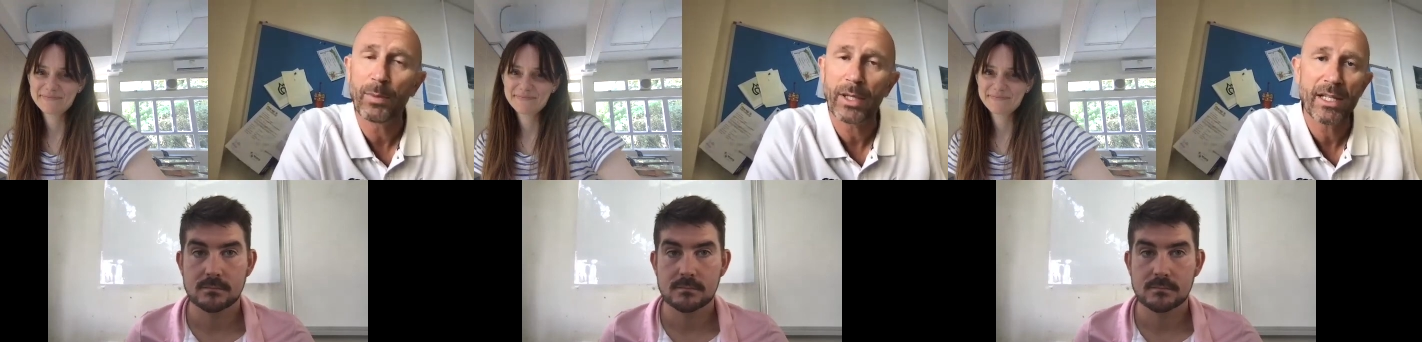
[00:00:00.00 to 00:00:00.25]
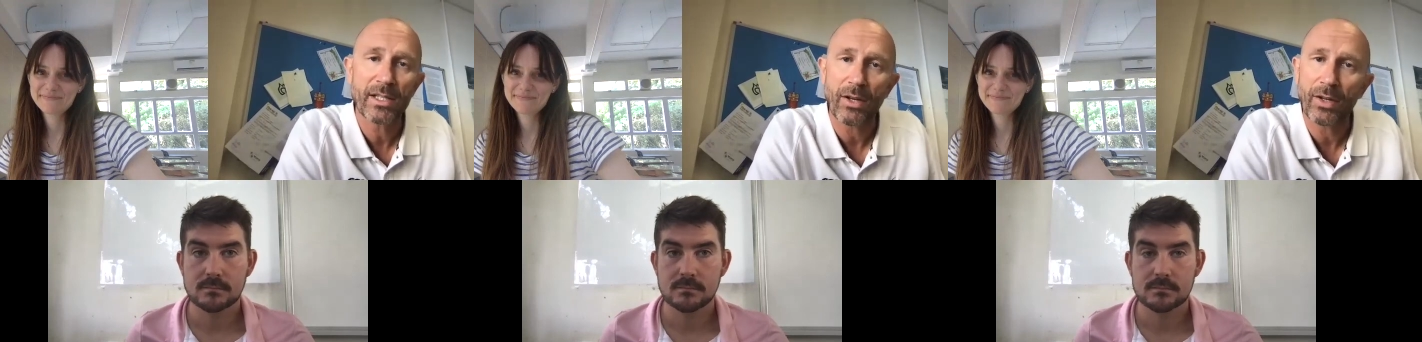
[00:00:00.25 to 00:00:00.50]

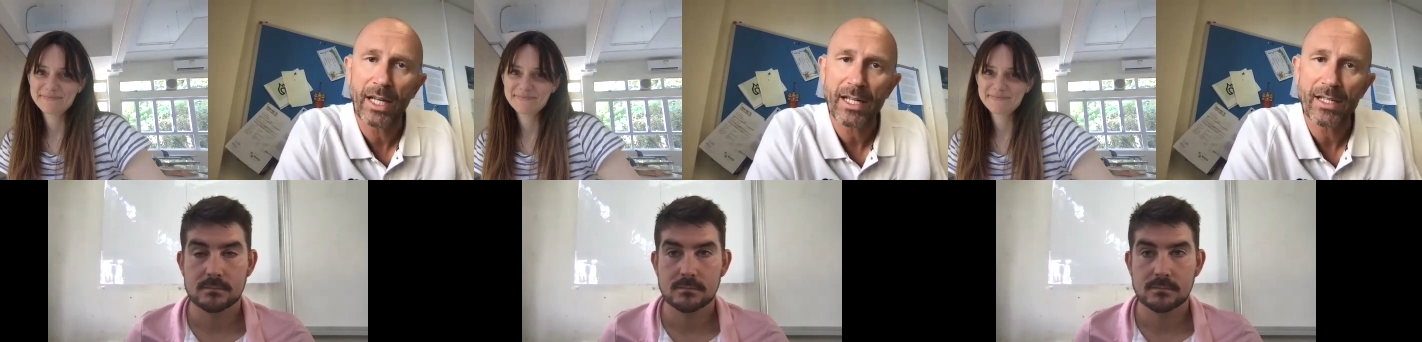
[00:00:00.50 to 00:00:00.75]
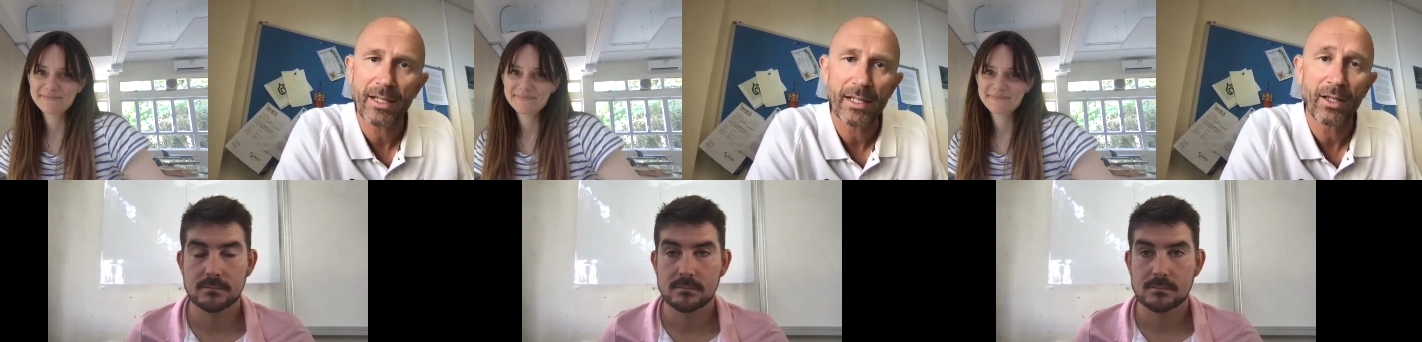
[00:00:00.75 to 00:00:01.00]
Speaker 1: please don't
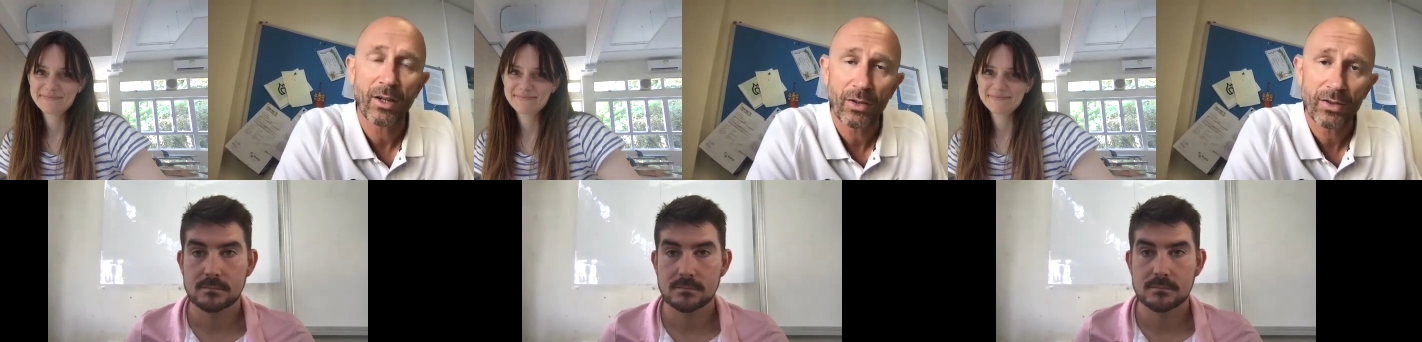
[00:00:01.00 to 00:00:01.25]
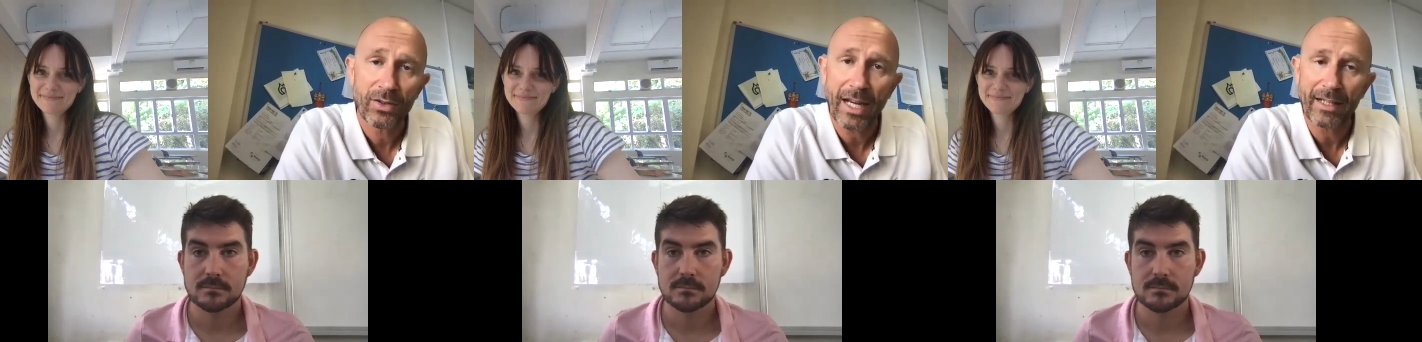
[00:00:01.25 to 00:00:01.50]
hesitate to
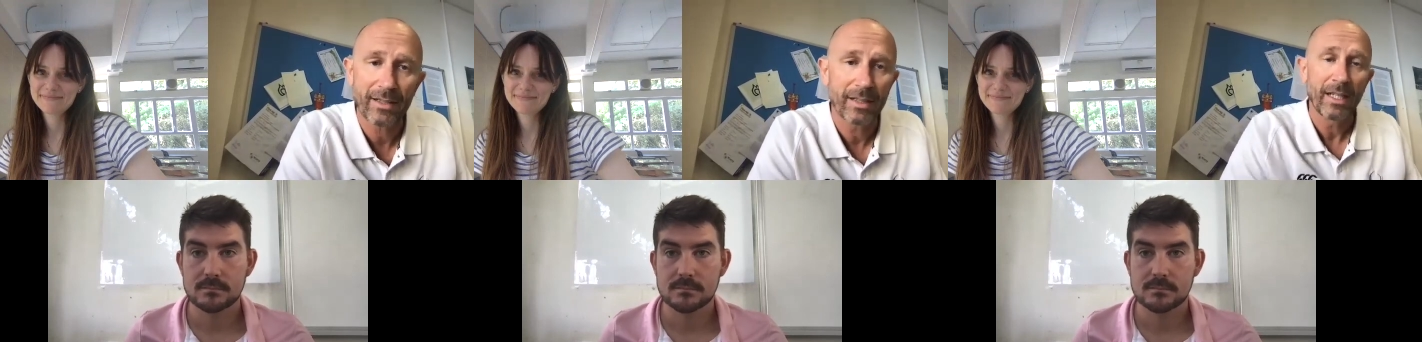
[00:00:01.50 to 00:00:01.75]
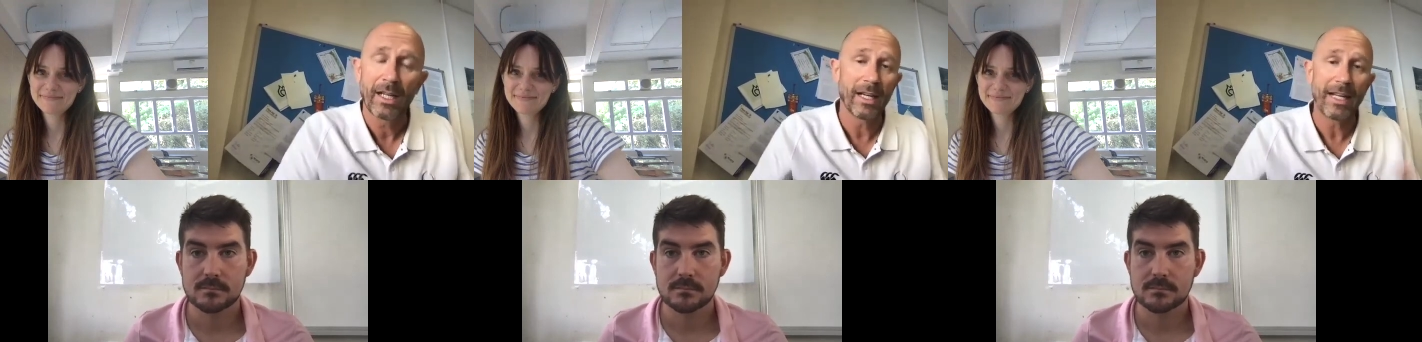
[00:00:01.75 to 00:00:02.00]
contact
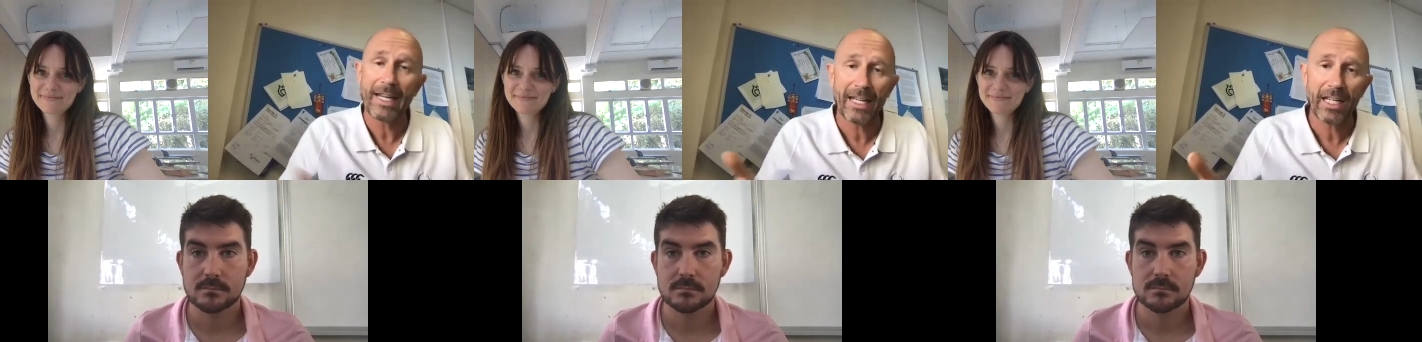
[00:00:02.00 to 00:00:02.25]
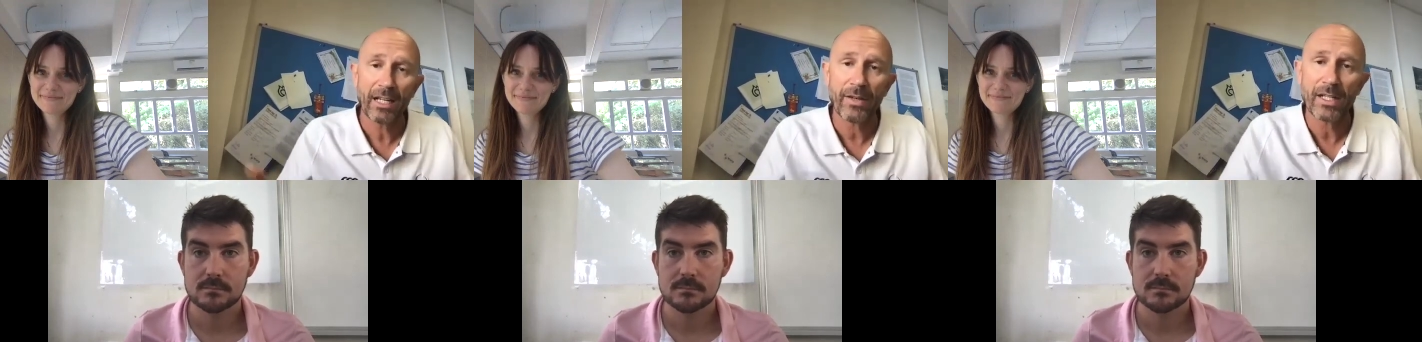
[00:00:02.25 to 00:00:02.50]
uh,
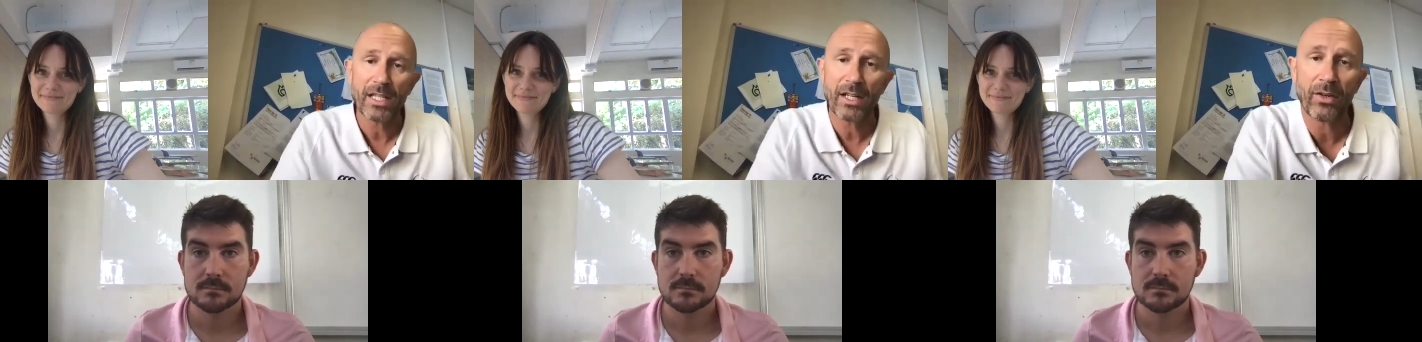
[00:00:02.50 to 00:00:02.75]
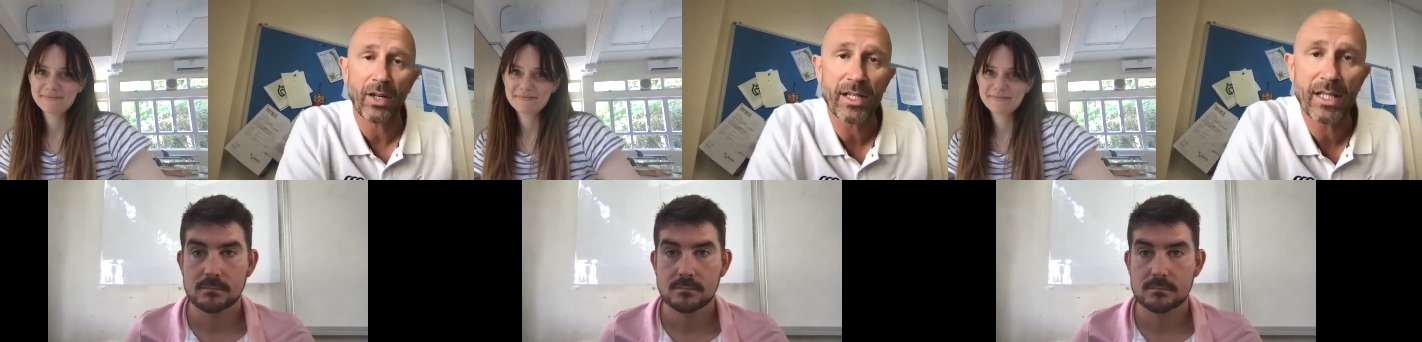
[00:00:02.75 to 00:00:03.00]
any of us here
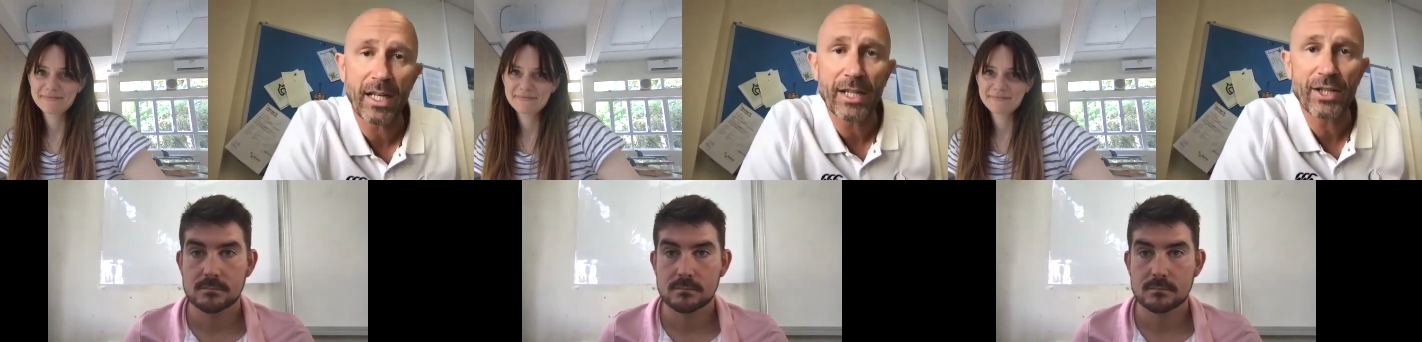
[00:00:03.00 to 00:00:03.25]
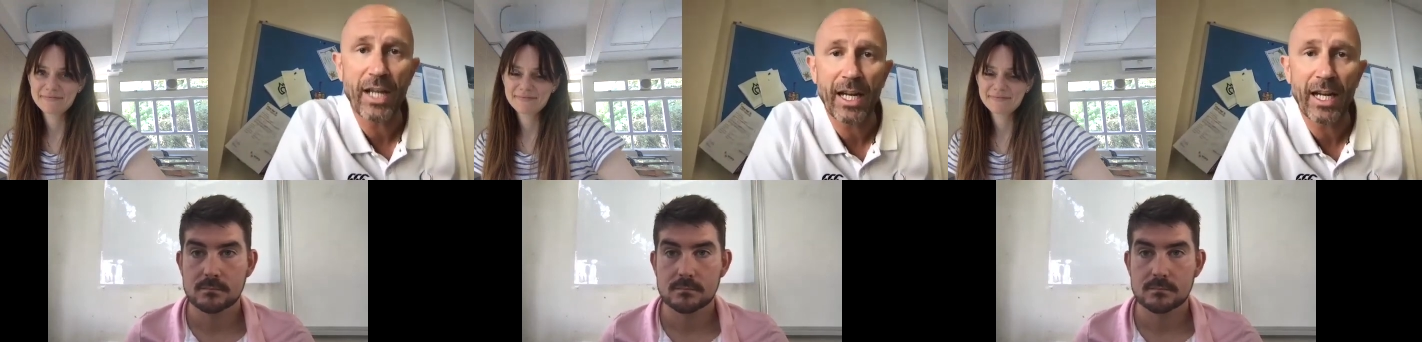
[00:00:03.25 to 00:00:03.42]
at ICHK